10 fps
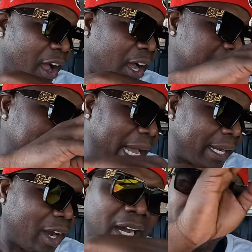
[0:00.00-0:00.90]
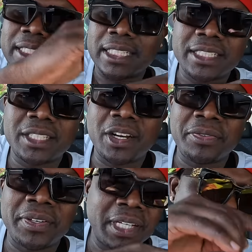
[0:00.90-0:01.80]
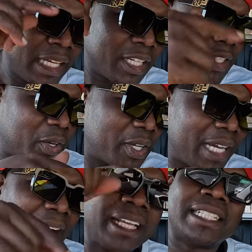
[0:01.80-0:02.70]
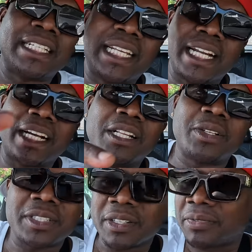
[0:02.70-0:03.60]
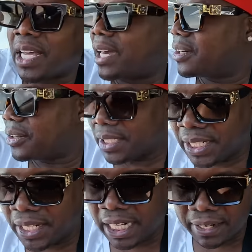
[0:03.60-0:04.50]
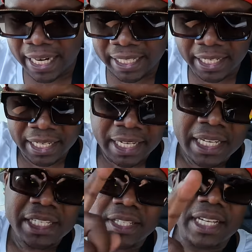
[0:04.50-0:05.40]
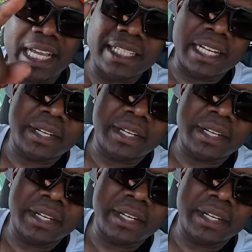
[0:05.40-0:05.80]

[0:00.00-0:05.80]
unbag all of this stuff, show you guys, and then I close the vlog out there. All right, see you guys at